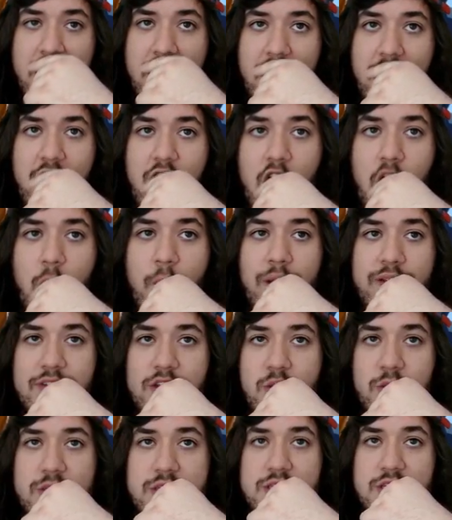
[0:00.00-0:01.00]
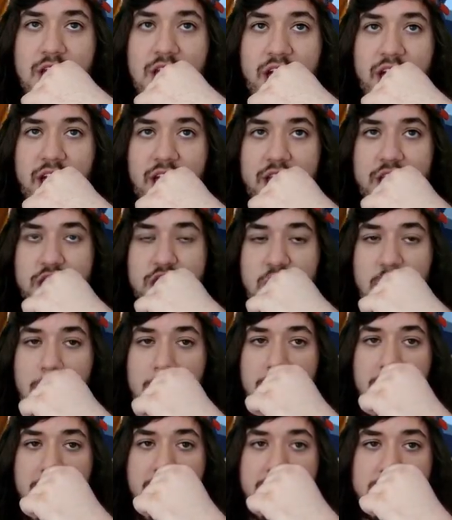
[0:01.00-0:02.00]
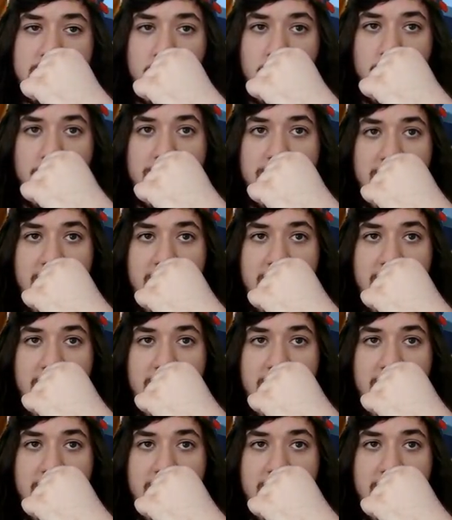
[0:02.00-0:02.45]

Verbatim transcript: And all we have to do is knock out a Shaymin EX with